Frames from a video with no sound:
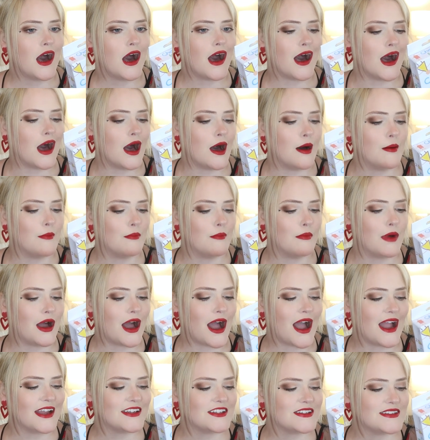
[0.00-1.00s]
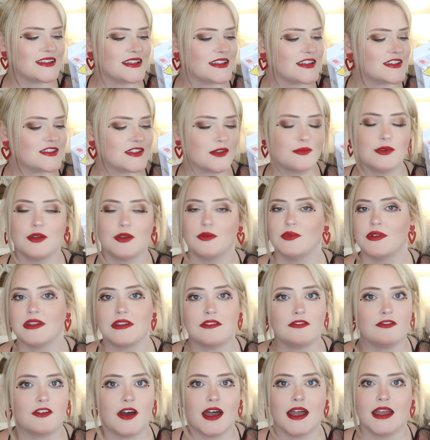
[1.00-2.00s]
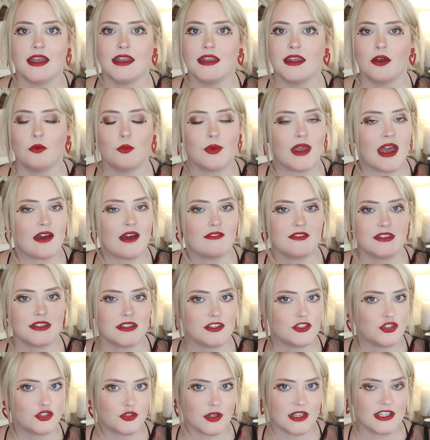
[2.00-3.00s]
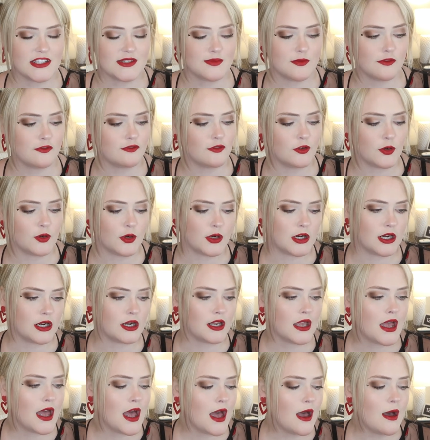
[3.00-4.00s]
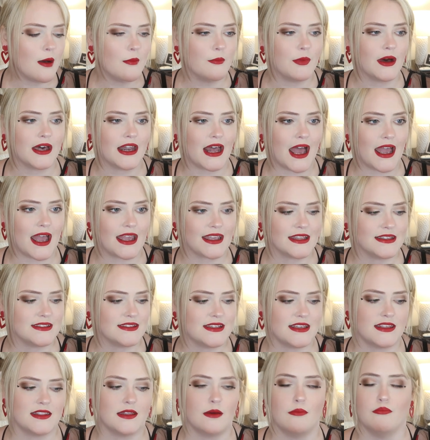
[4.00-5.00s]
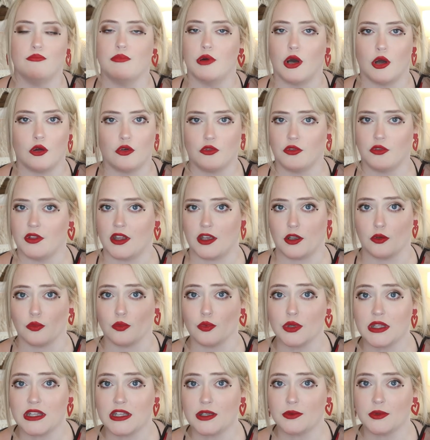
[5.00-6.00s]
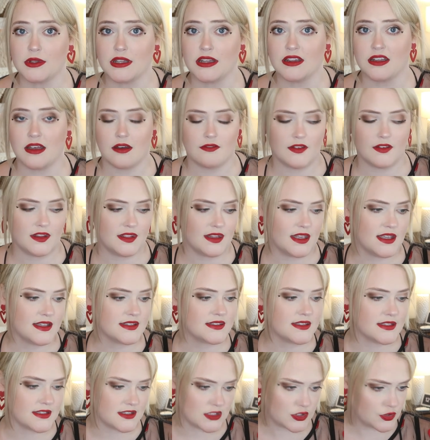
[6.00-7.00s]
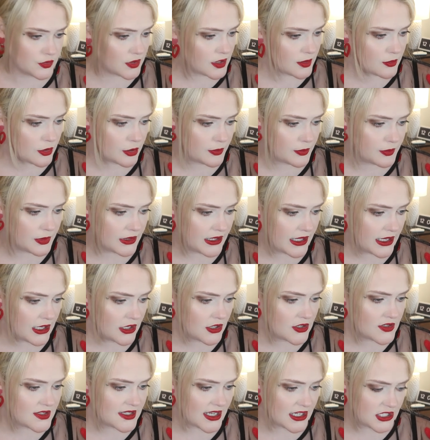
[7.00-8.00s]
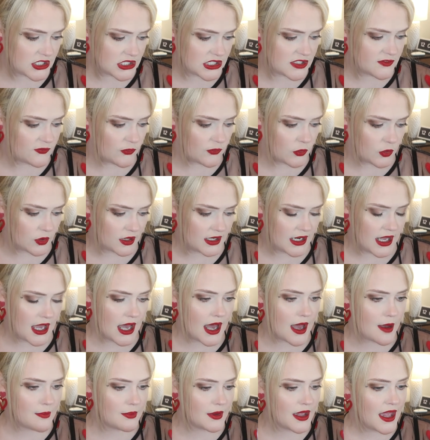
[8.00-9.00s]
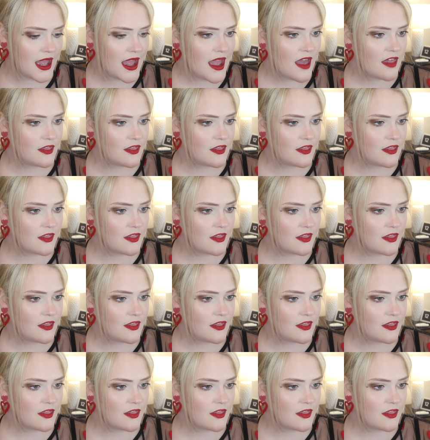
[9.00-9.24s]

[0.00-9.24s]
I just think this will be really fun. We haven't done charades before, but I can see them both like really loving this. It's 3 more players, ages 4 and up.